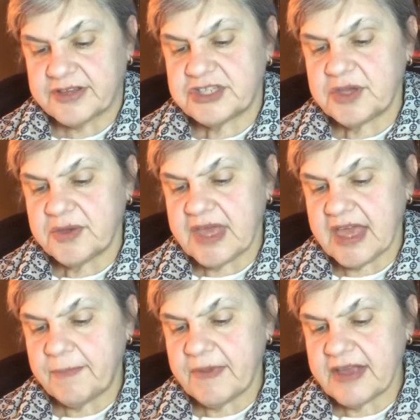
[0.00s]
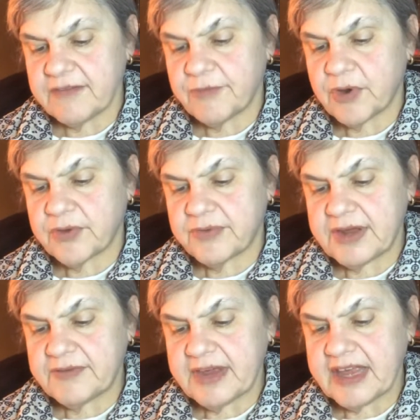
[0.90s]
do you keep it for a
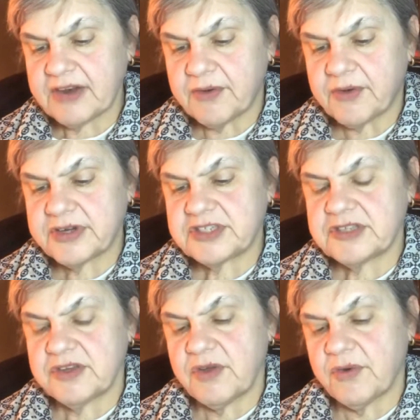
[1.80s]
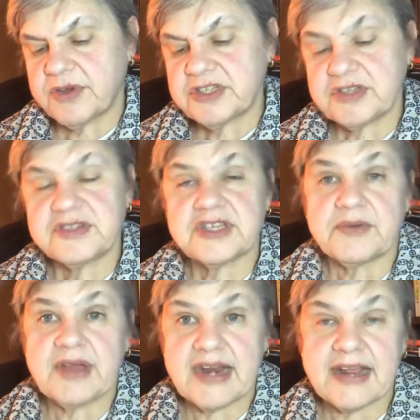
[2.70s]
reread or do you
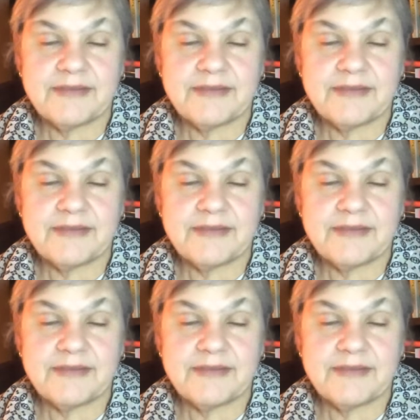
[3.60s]
donate it?